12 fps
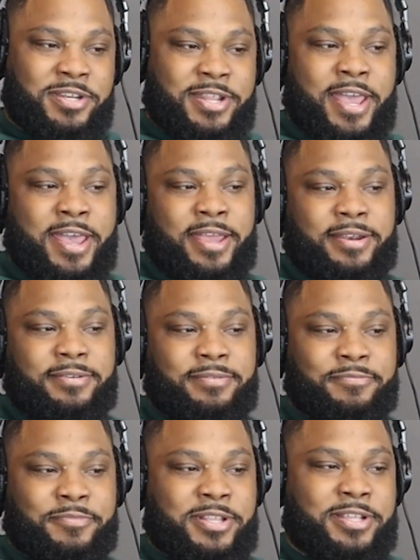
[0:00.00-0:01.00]
a dad
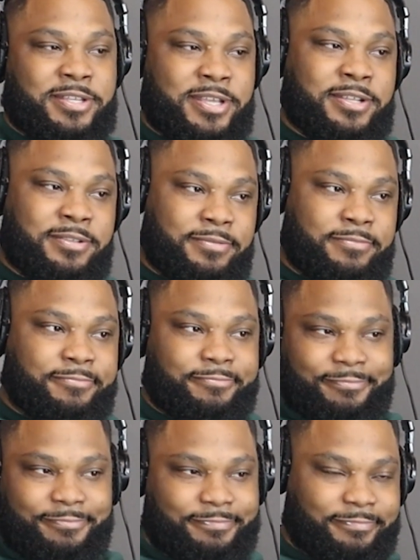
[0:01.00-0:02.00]
really didn't
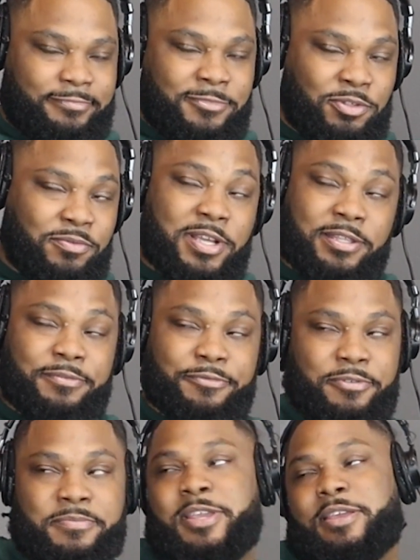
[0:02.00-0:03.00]
do nothing
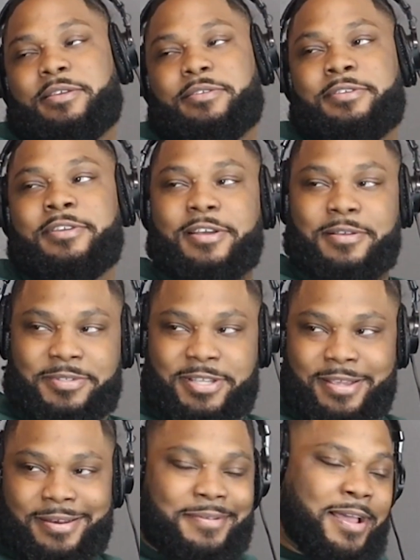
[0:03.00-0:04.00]
for me. You know what I'm
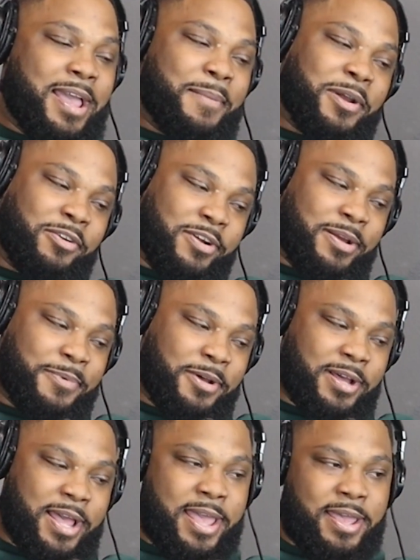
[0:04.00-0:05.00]
saying? Mm-hmm. I had my grandma,
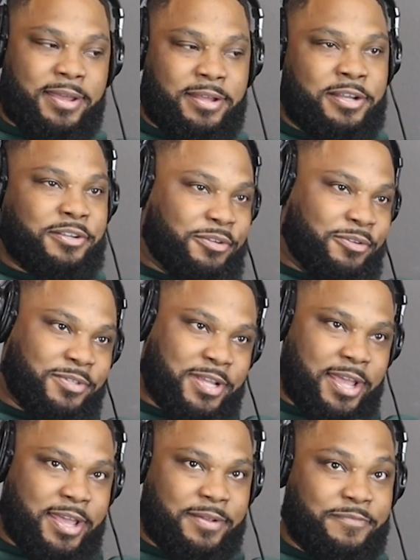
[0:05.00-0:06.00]
I had uncles, I
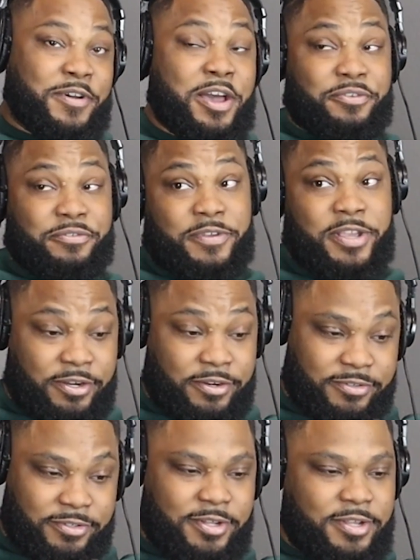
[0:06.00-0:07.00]
had father
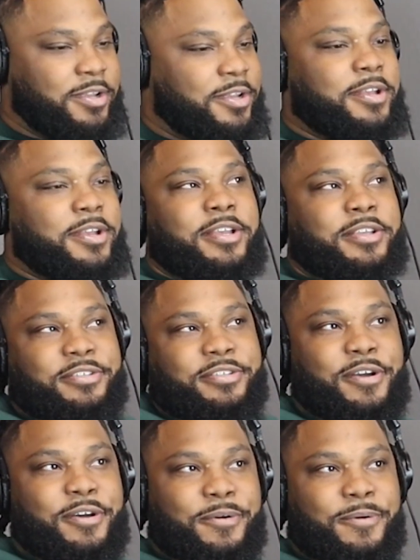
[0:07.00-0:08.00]
figures. Mm-hmm.
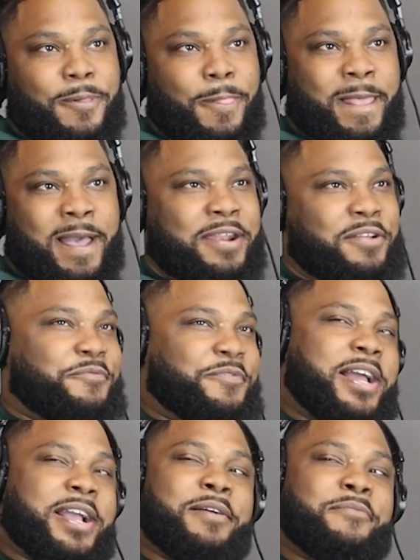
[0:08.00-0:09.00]
So I don't feel
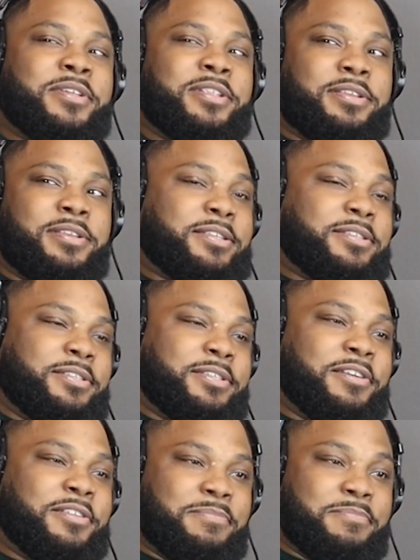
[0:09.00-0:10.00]
like I really
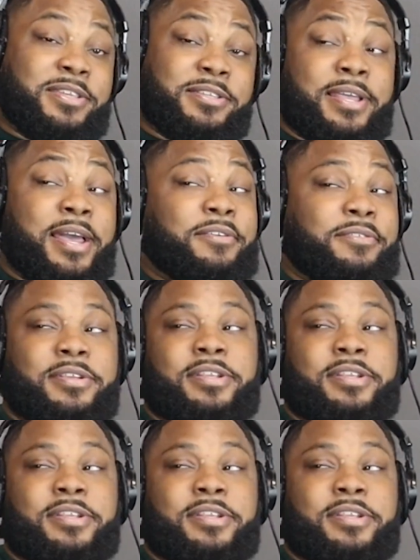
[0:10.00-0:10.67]
necessarily missed out on